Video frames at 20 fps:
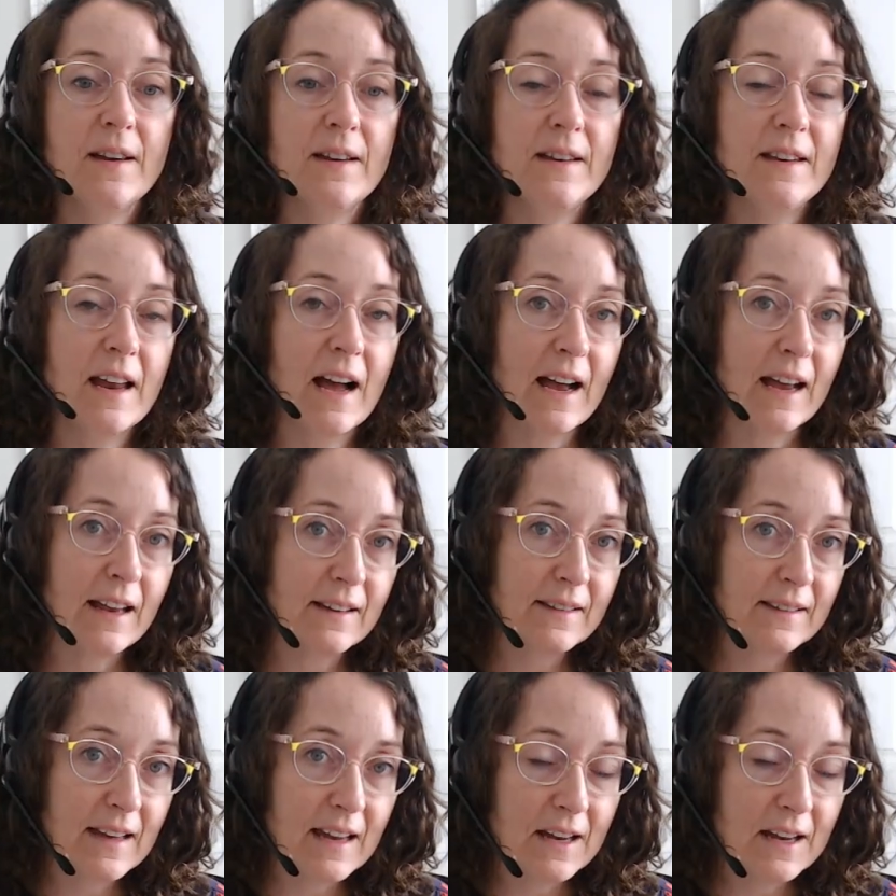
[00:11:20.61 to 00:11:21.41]

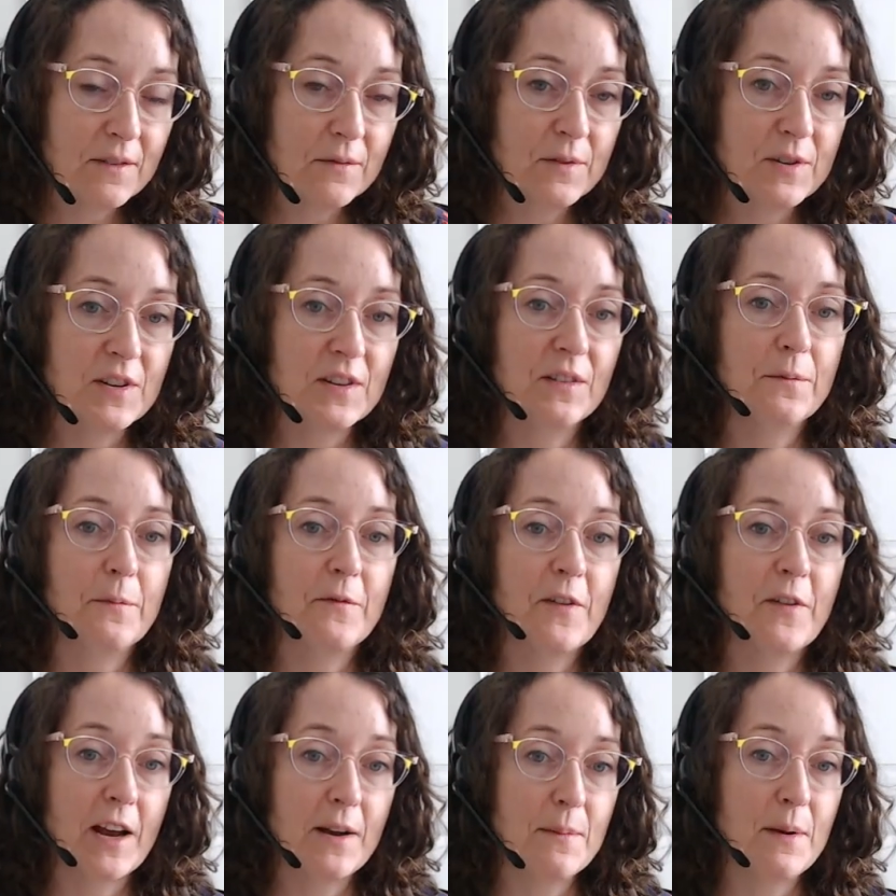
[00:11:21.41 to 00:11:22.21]
niacin, which is
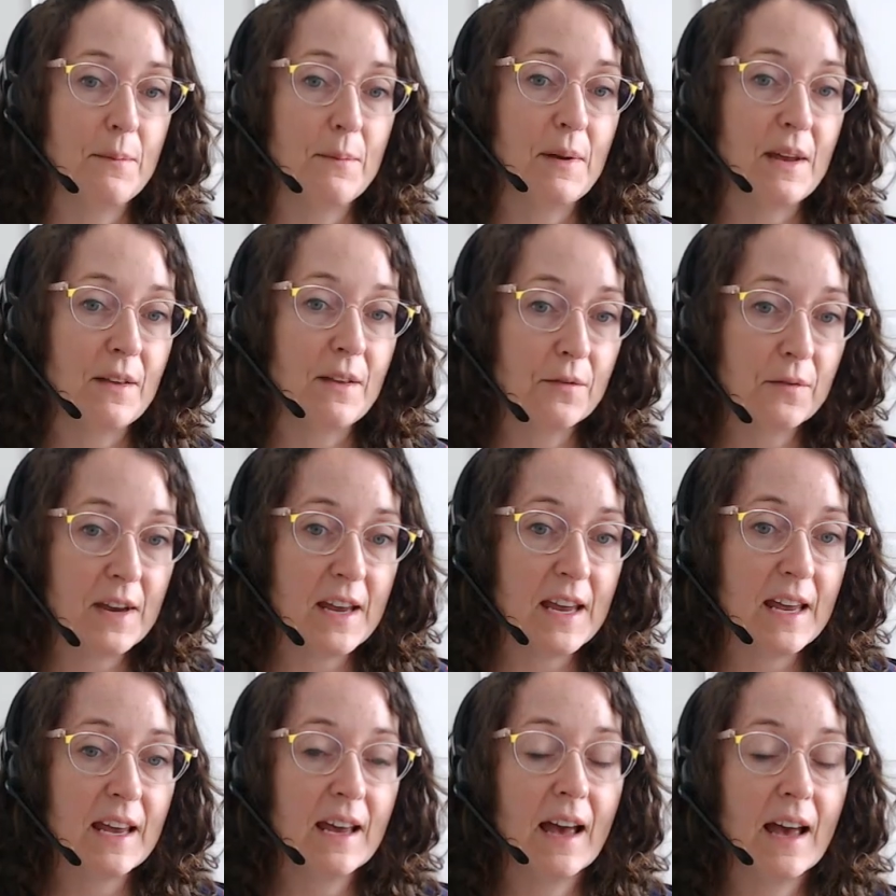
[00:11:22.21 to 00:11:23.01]
vitamin
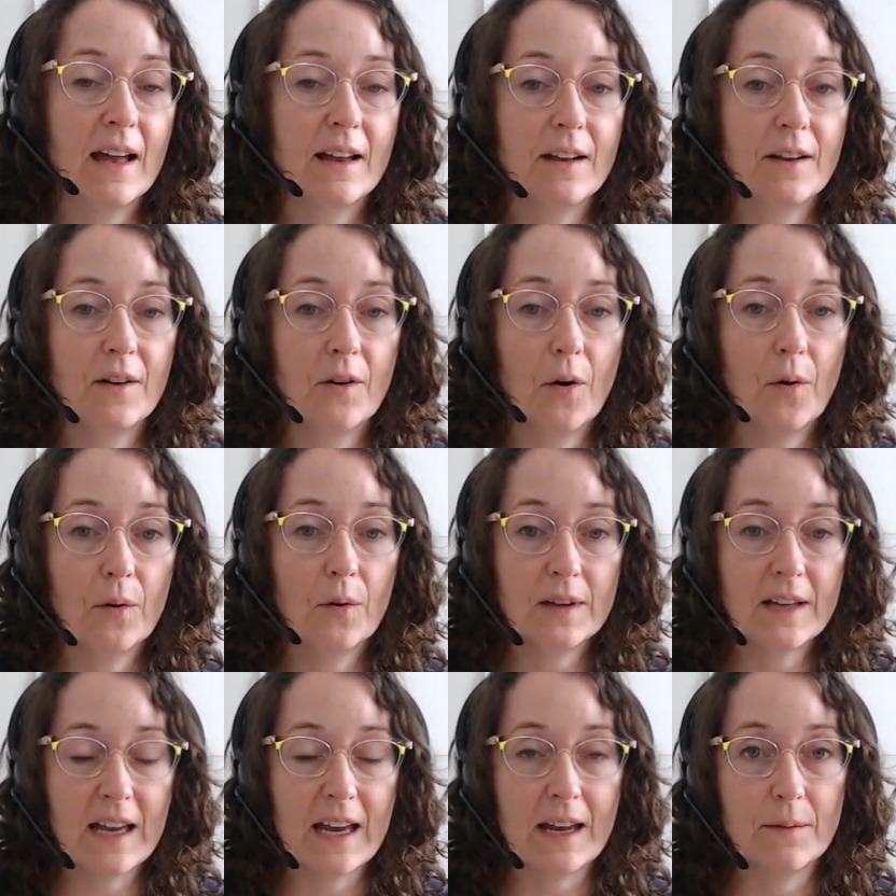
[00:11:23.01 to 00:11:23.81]
B3, and
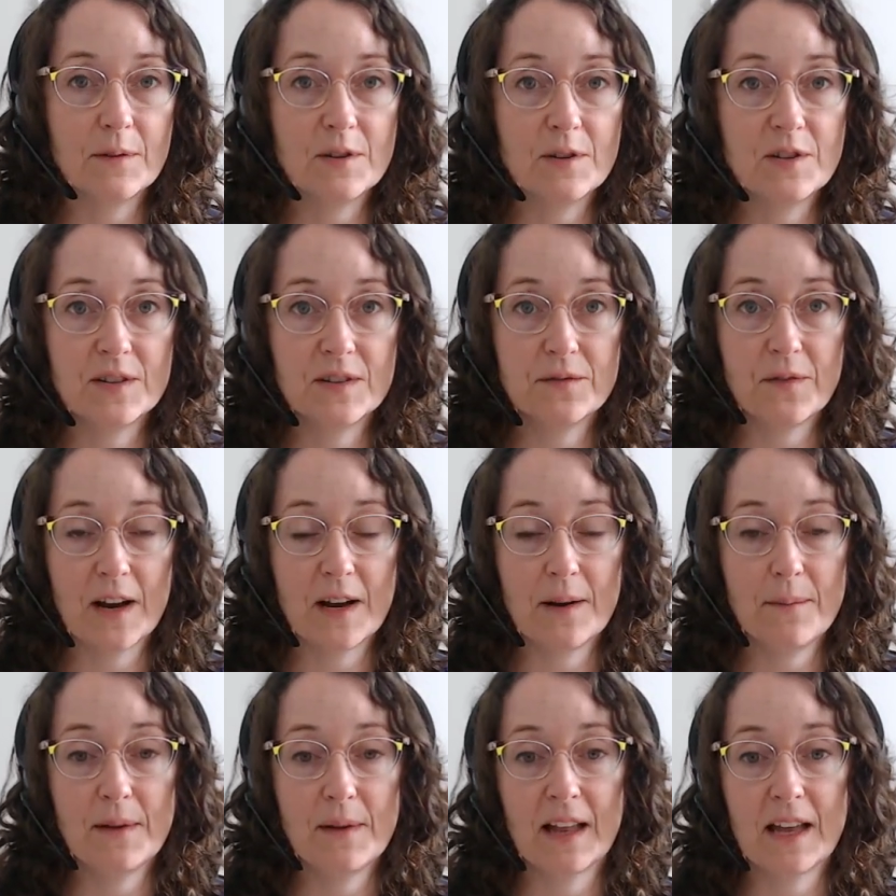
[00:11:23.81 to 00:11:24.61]
choline, which is a
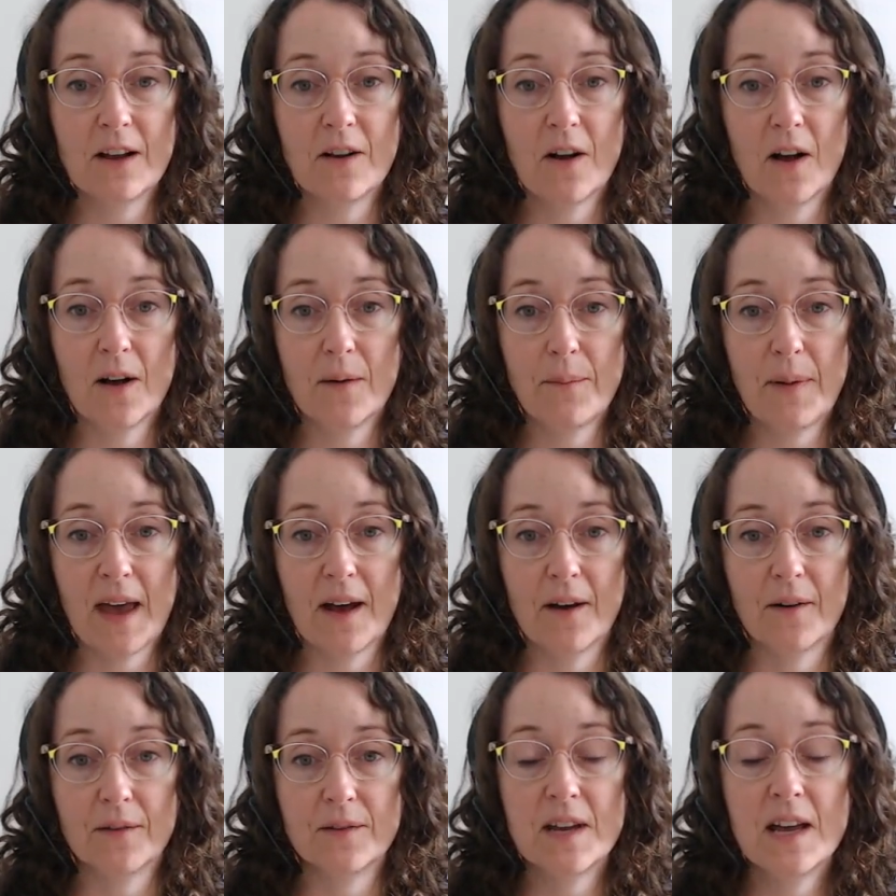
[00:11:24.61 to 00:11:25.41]
vitamin-like compound,